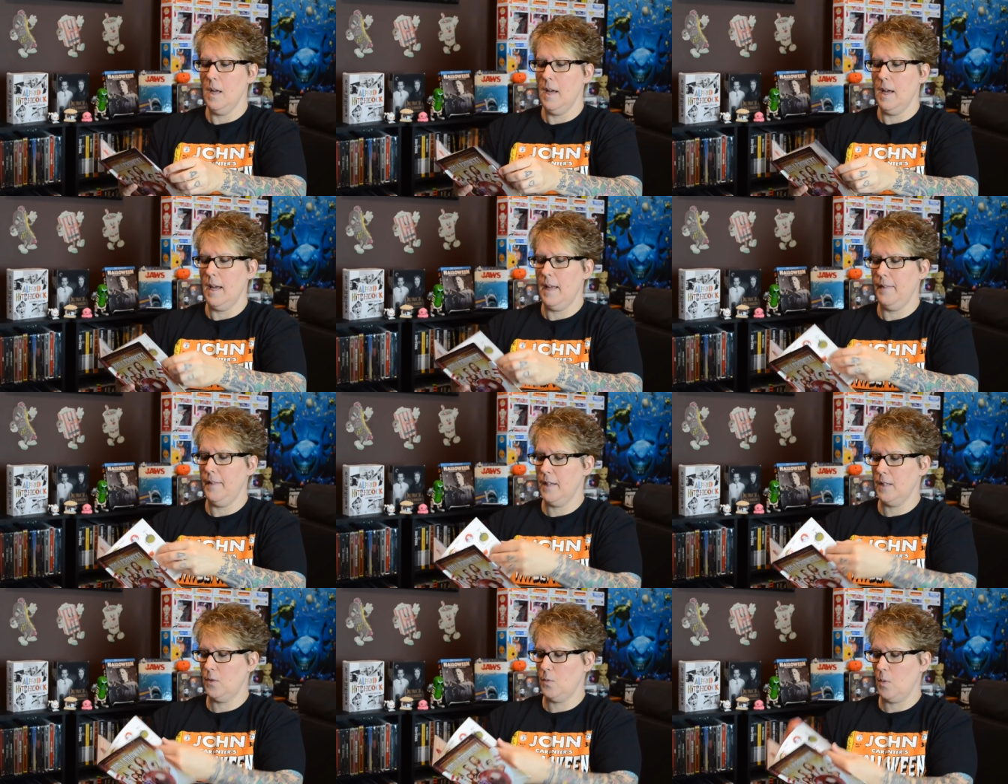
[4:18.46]

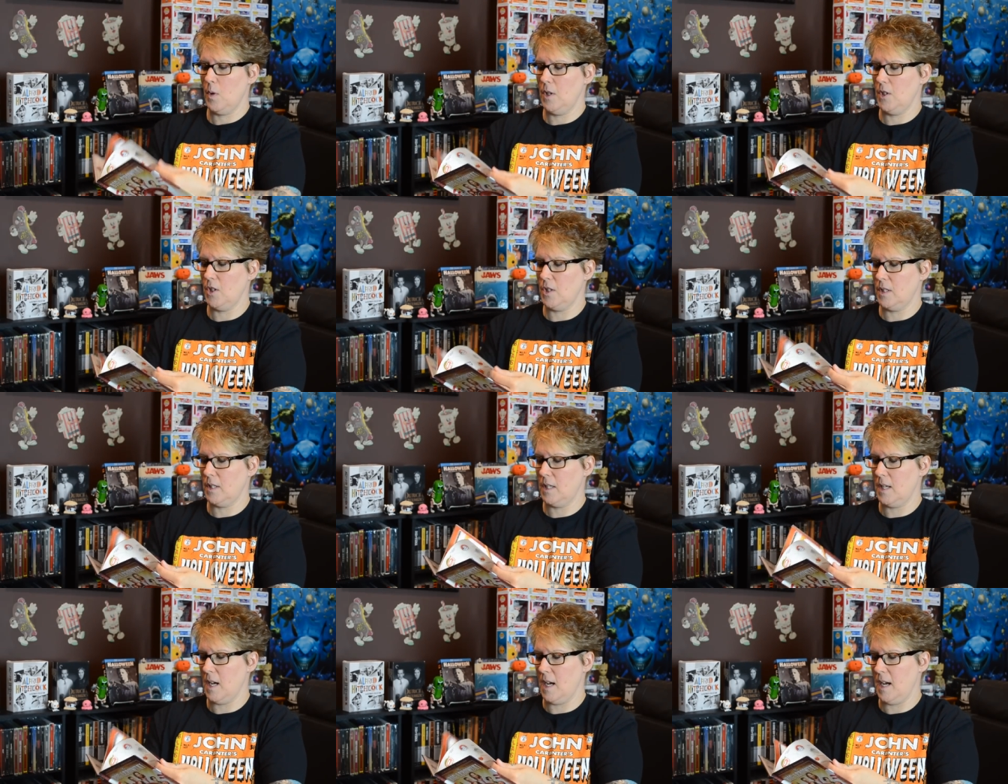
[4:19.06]
And this one
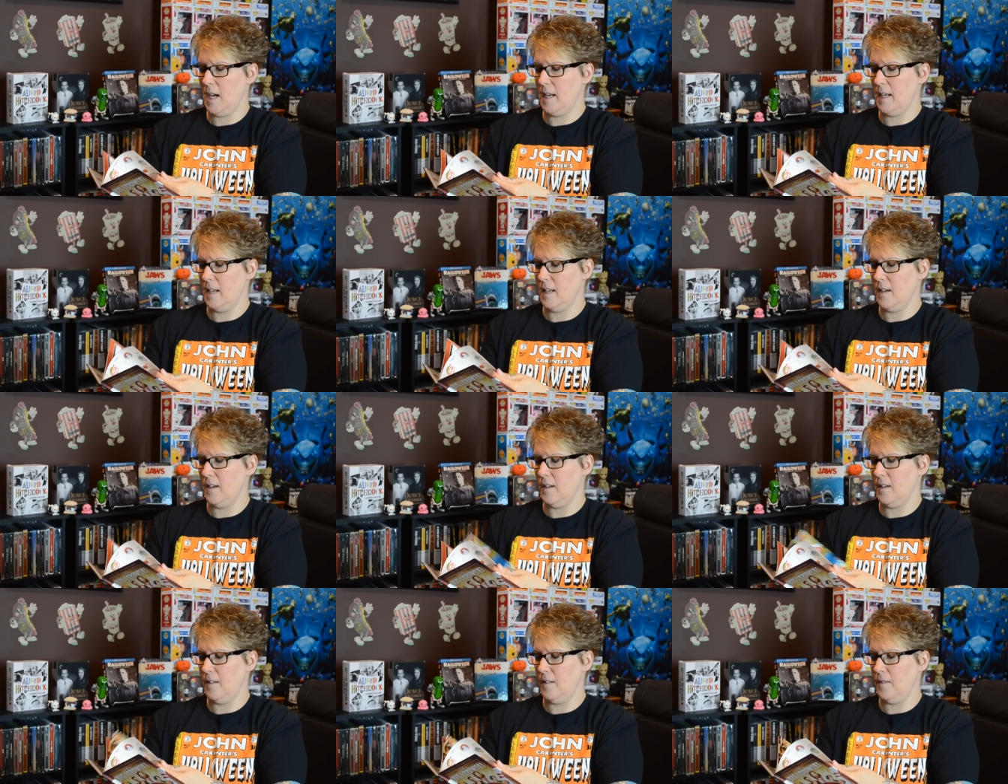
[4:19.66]
just kind
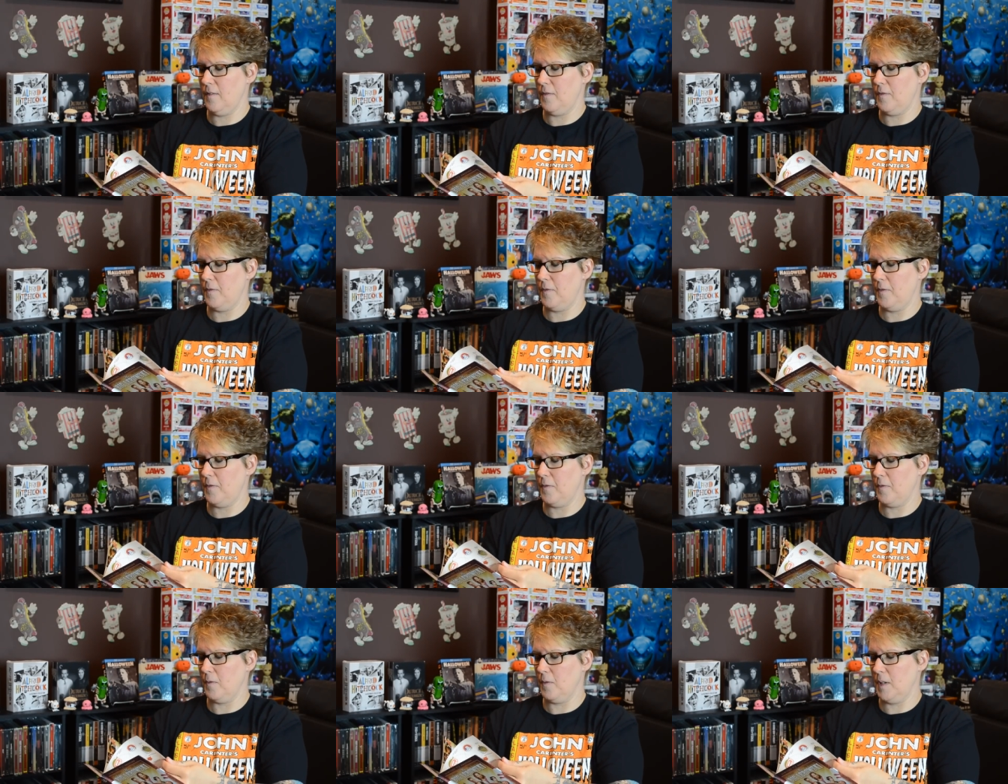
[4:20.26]
of
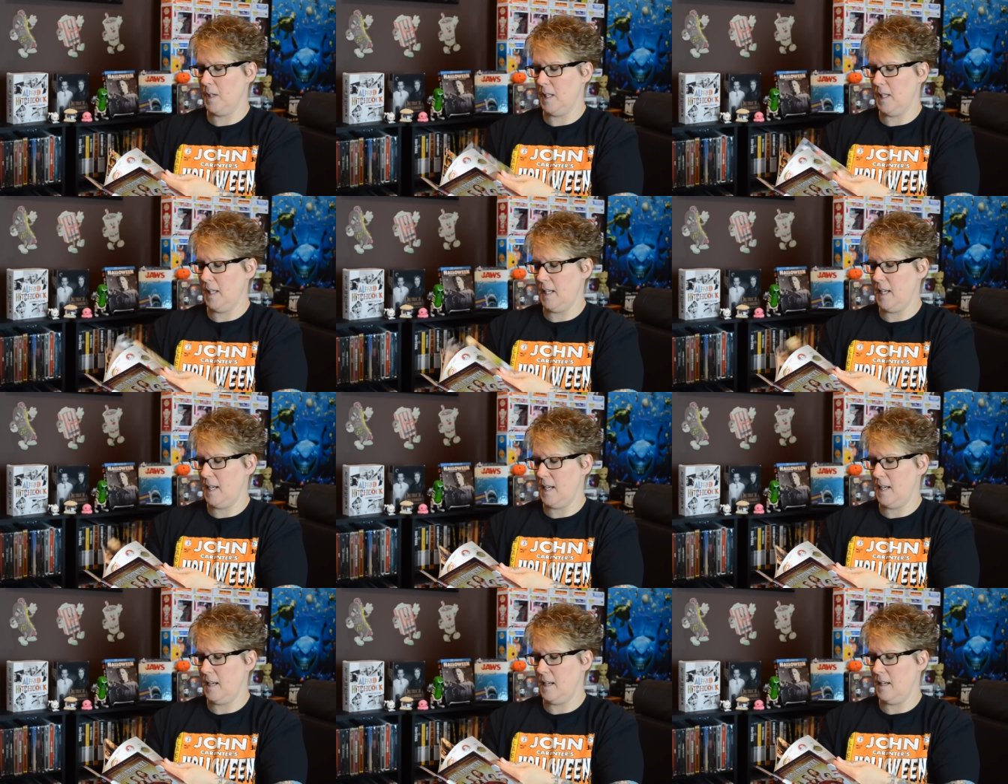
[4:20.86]

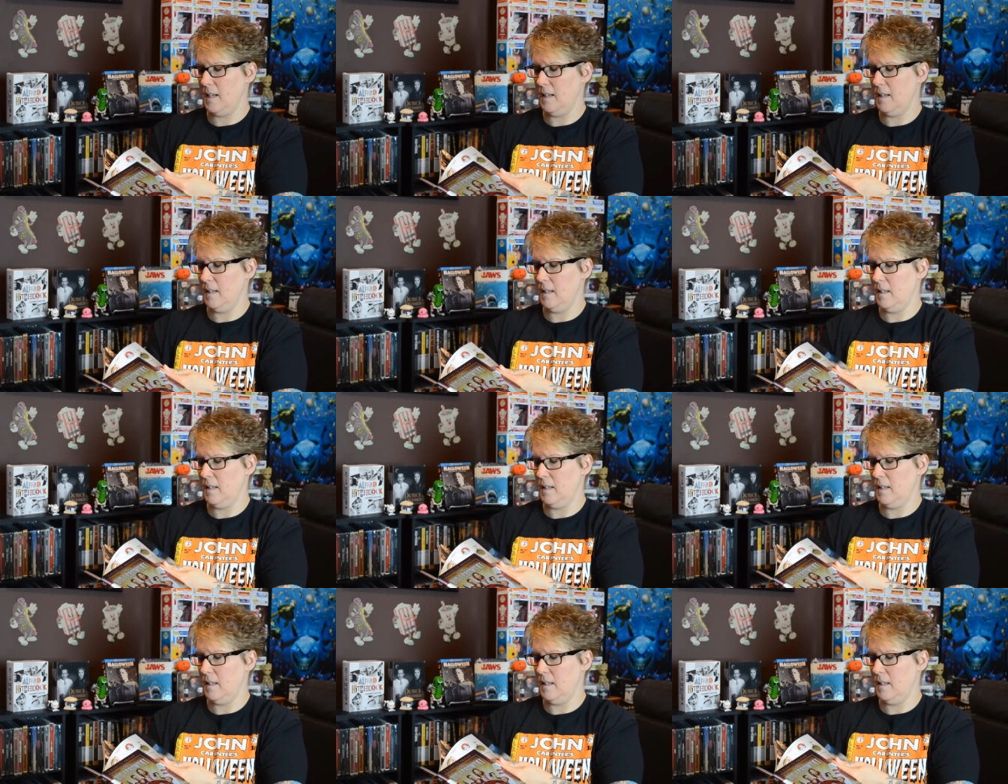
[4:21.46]
really